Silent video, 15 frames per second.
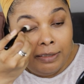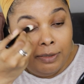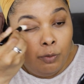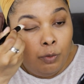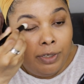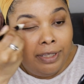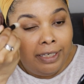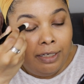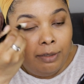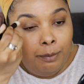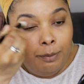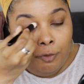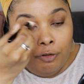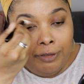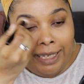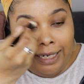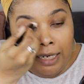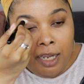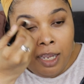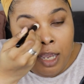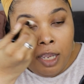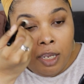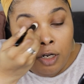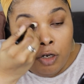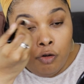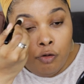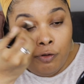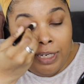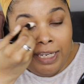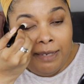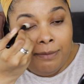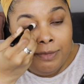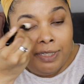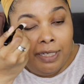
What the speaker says: what are they, like cream